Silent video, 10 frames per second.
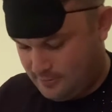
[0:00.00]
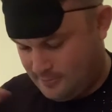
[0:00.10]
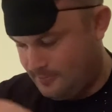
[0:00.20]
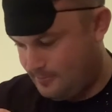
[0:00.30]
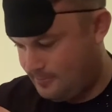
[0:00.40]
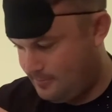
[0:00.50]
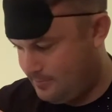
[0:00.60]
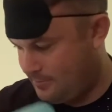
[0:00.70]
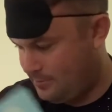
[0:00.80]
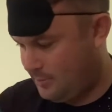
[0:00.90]

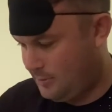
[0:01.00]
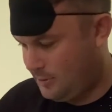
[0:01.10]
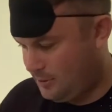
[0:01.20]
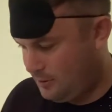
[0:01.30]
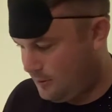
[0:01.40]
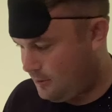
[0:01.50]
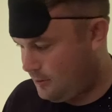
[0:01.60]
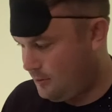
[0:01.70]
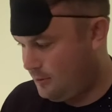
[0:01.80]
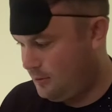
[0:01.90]

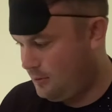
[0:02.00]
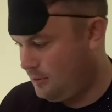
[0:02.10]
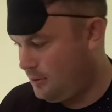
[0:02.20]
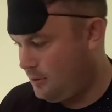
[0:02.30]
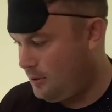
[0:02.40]
(no one is talking)